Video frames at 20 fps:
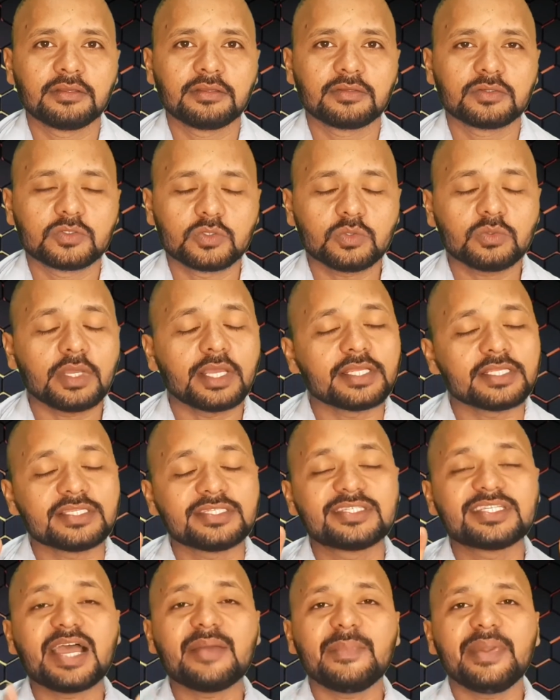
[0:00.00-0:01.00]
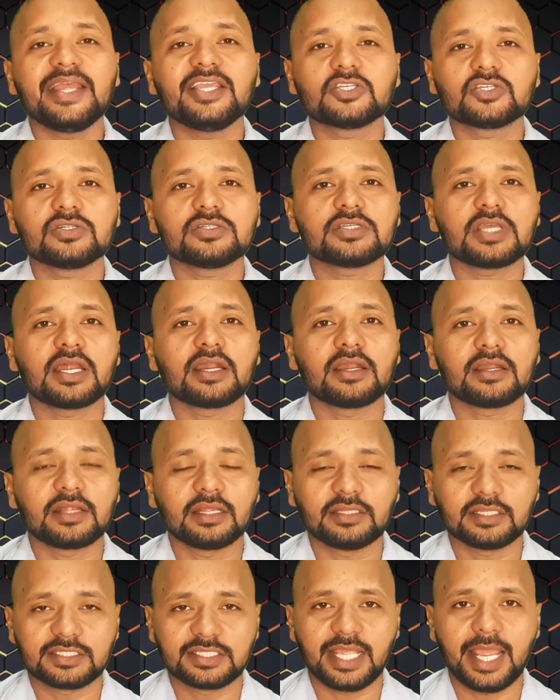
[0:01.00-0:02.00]
So examinations are
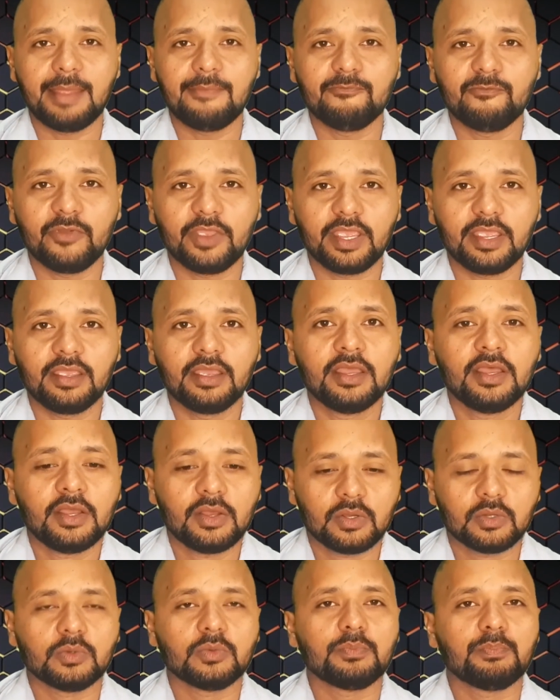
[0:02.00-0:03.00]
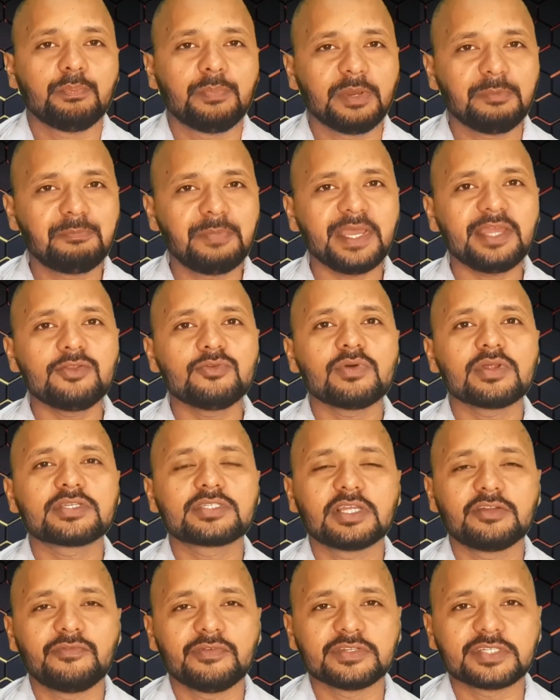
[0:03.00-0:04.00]
the same way. Prepare
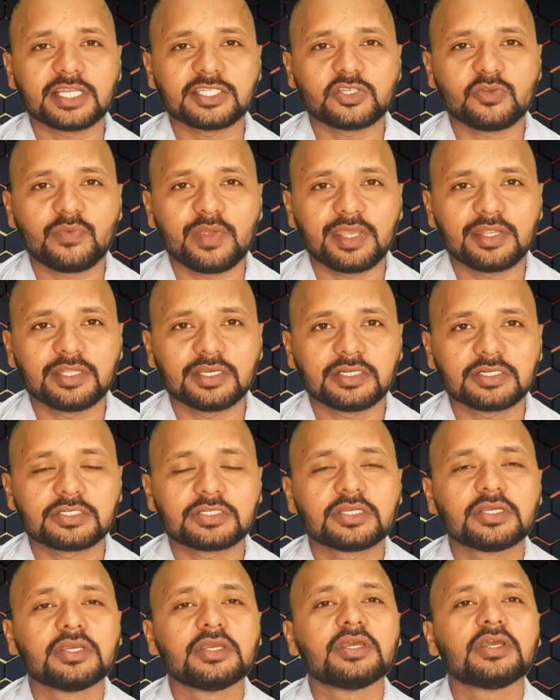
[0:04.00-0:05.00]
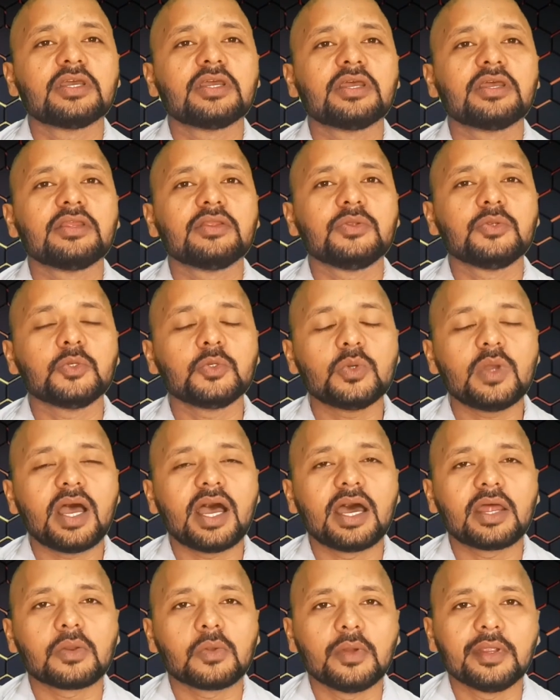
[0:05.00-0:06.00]
yourself in such a way that you
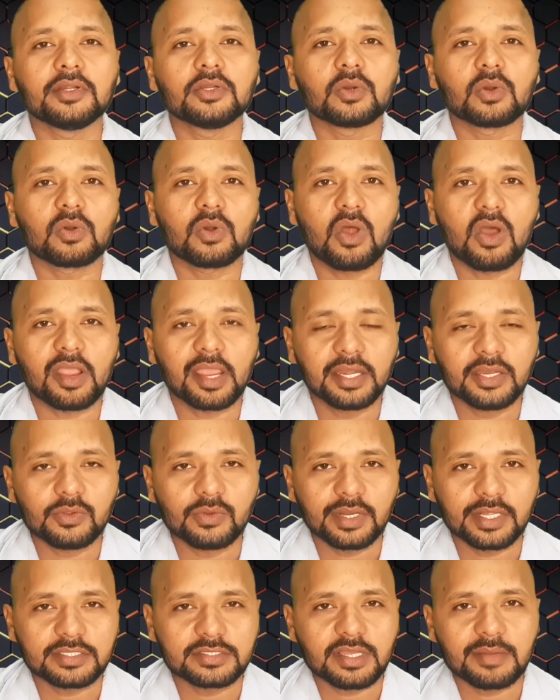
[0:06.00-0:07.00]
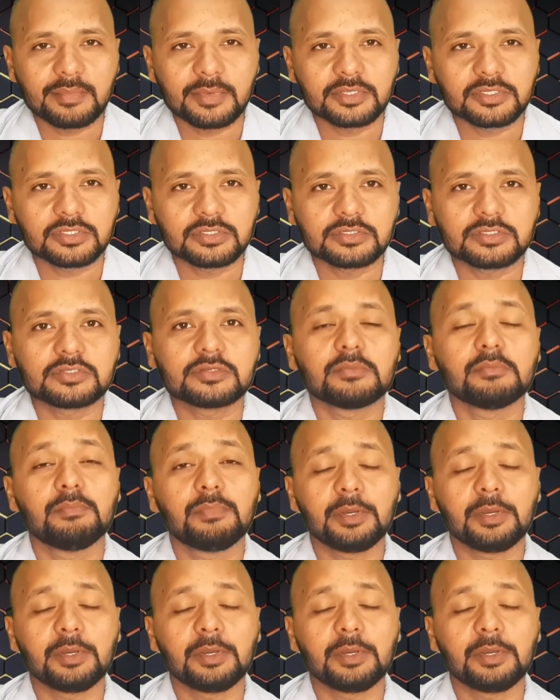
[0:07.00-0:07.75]
are going to rock in your examinations.